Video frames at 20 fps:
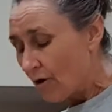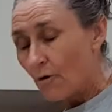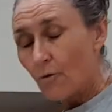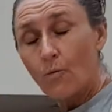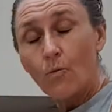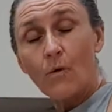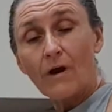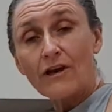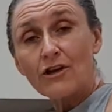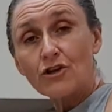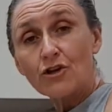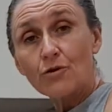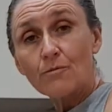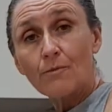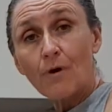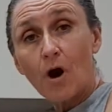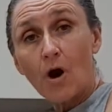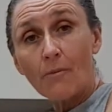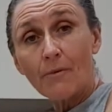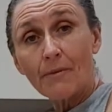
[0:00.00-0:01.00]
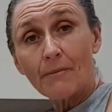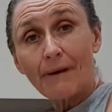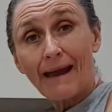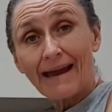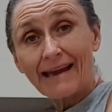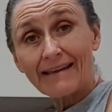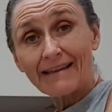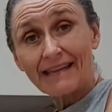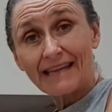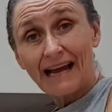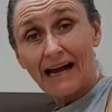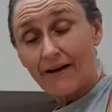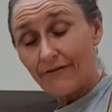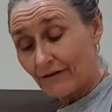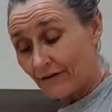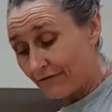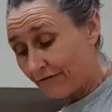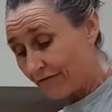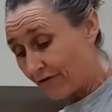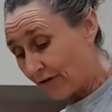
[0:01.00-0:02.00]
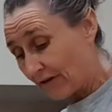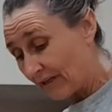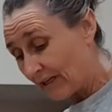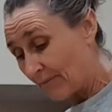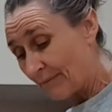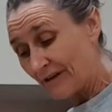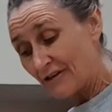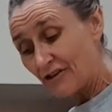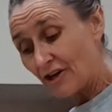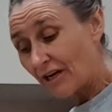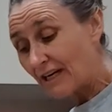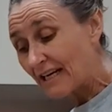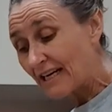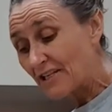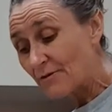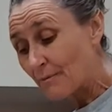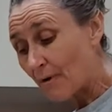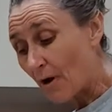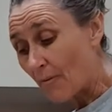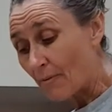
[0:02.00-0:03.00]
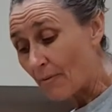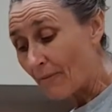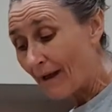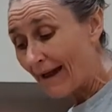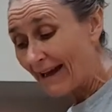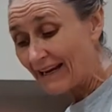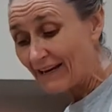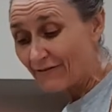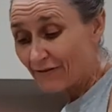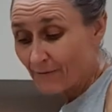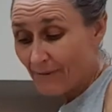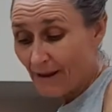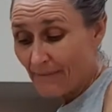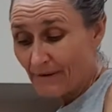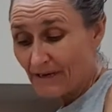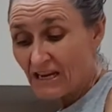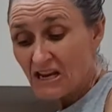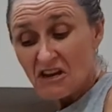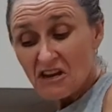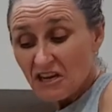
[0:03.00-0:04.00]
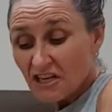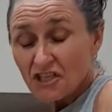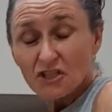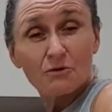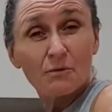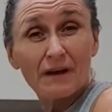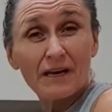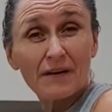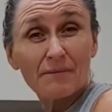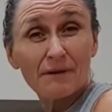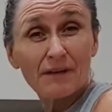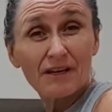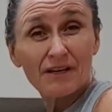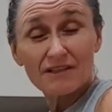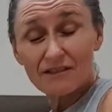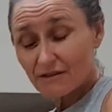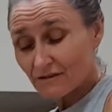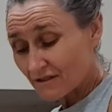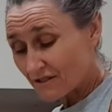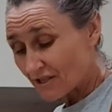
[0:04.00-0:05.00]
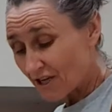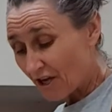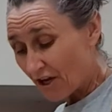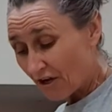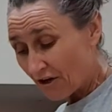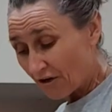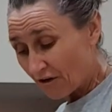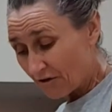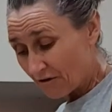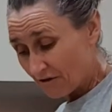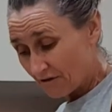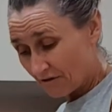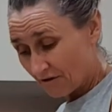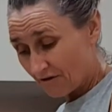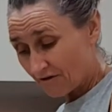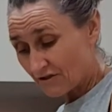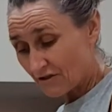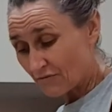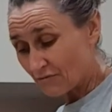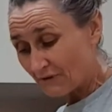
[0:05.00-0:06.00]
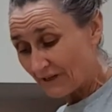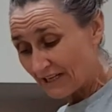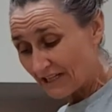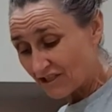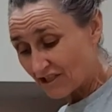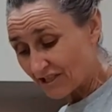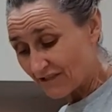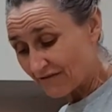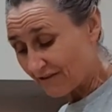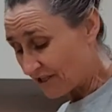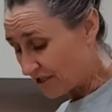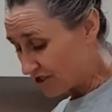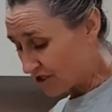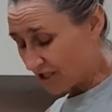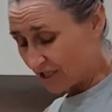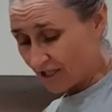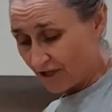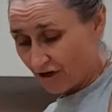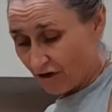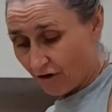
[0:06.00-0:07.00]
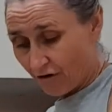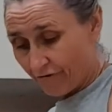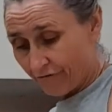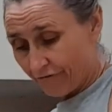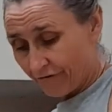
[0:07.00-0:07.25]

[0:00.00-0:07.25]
when you pop it back in the oven for a little bit. You only need to pop it back in for maybe 20 minutes or so, because you're really just finishing it off.